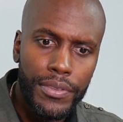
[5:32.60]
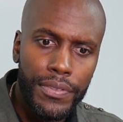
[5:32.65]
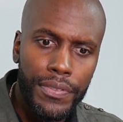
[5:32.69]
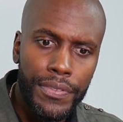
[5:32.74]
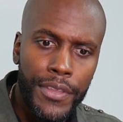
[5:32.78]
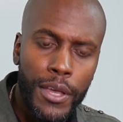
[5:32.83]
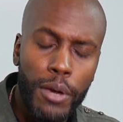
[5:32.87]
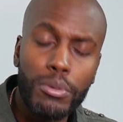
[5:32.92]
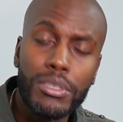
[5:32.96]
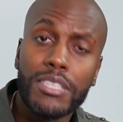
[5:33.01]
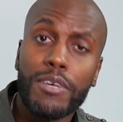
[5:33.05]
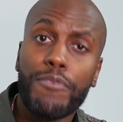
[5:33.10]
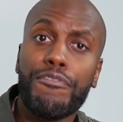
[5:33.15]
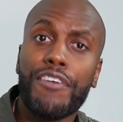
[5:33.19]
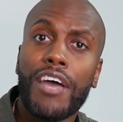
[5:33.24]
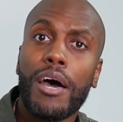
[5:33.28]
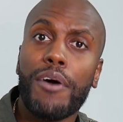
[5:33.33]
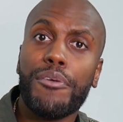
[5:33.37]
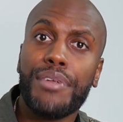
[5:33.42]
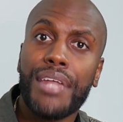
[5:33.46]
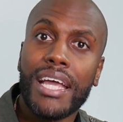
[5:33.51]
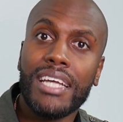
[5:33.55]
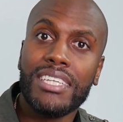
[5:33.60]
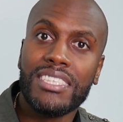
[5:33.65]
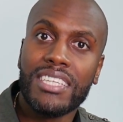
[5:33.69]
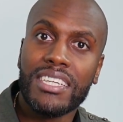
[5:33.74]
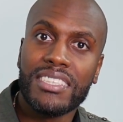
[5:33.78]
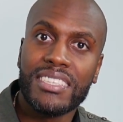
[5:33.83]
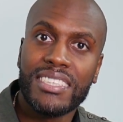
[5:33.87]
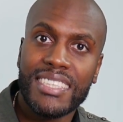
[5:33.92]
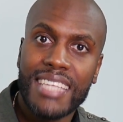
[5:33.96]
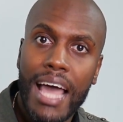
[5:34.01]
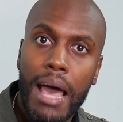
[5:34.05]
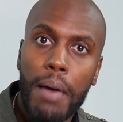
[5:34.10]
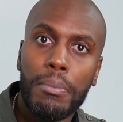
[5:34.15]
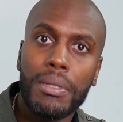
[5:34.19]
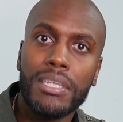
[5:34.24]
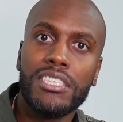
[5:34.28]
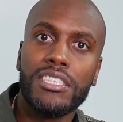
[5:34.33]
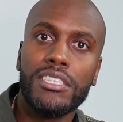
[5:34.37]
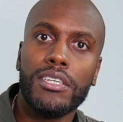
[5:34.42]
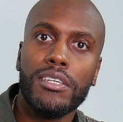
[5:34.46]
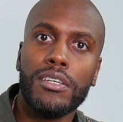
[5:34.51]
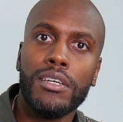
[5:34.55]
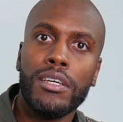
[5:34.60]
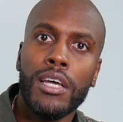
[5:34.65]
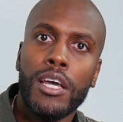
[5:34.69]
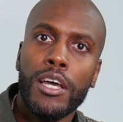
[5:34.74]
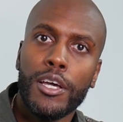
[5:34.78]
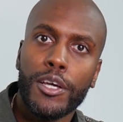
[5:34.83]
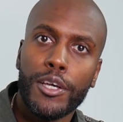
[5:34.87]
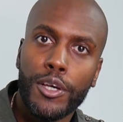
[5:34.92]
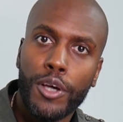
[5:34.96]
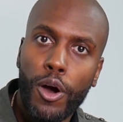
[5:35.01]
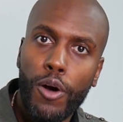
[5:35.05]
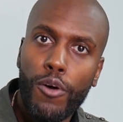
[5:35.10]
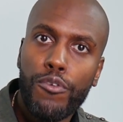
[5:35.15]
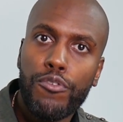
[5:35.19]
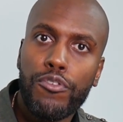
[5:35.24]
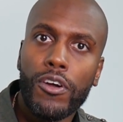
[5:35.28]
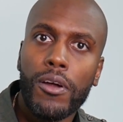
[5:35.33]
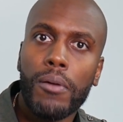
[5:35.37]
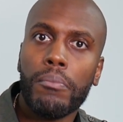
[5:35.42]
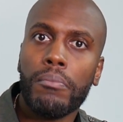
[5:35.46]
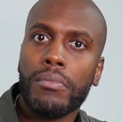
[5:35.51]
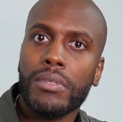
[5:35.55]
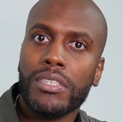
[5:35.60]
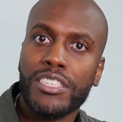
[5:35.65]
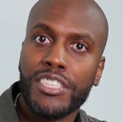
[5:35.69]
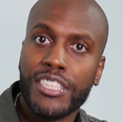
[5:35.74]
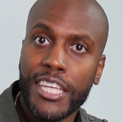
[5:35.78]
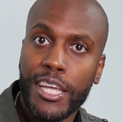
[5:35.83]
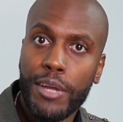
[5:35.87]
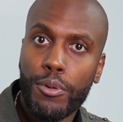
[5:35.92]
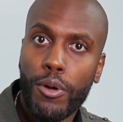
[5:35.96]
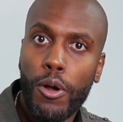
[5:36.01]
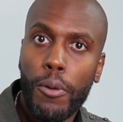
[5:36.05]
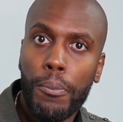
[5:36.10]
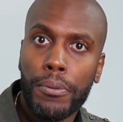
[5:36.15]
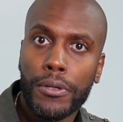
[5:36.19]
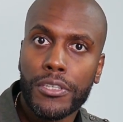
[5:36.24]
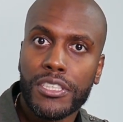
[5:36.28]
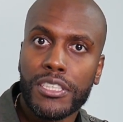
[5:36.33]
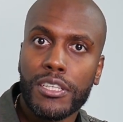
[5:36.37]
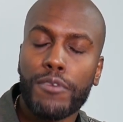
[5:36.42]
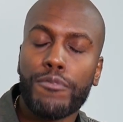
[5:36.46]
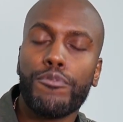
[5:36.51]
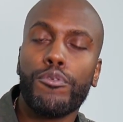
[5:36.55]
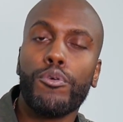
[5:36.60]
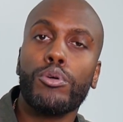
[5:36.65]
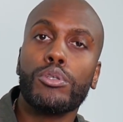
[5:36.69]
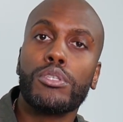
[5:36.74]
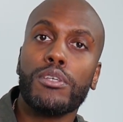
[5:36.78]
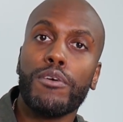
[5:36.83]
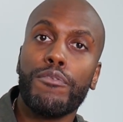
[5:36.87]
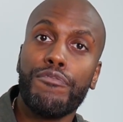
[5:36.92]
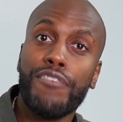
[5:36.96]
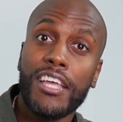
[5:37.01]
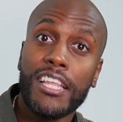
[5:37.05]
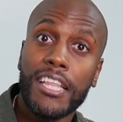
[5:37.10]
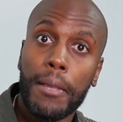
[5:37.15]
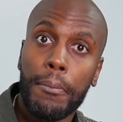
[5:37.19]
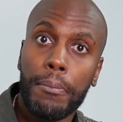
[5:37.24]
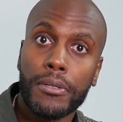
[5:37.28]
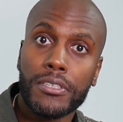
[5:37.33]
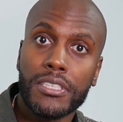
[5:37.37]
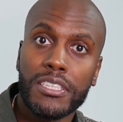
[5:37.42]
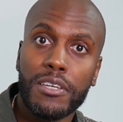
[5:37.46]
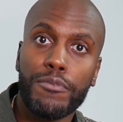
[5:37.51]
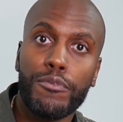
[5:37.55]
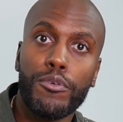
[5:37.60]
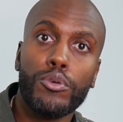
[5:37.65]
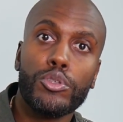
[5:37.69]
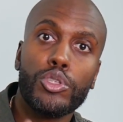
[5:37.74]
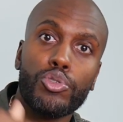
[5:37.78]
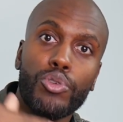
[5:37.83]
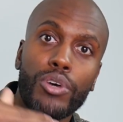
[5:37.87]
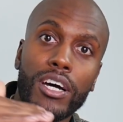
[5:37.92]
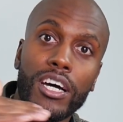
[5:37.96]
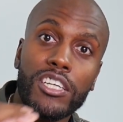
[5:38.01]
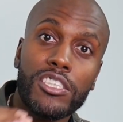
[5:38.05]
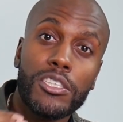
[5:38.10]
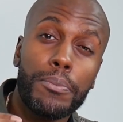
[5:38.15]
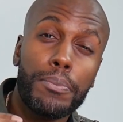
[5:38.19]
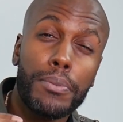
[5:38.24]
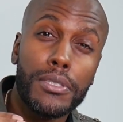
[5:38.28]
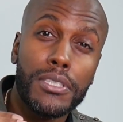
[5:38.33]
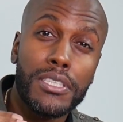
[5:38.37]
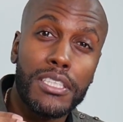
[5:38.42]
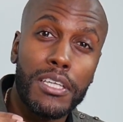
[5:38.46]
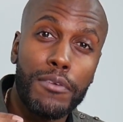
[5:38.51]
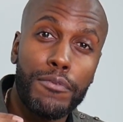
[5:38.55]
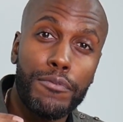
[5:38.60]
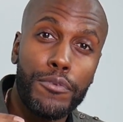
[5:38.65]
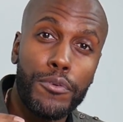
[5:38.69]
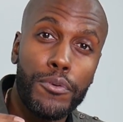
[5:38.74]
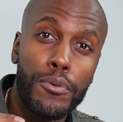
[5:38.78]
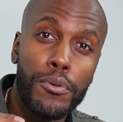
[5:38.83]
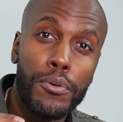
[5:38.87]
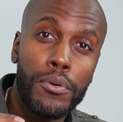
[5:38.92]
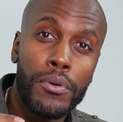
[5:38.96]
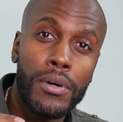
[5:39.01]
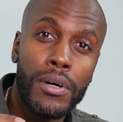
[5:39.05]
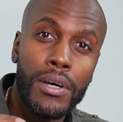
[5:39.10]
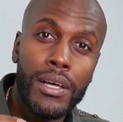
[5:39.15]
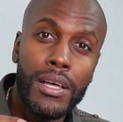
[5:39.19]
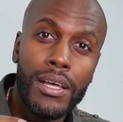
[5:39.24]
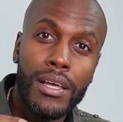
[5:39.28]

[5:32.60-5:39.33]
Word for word: there was a foundation established to go from 0% full to 50% full to 100% full,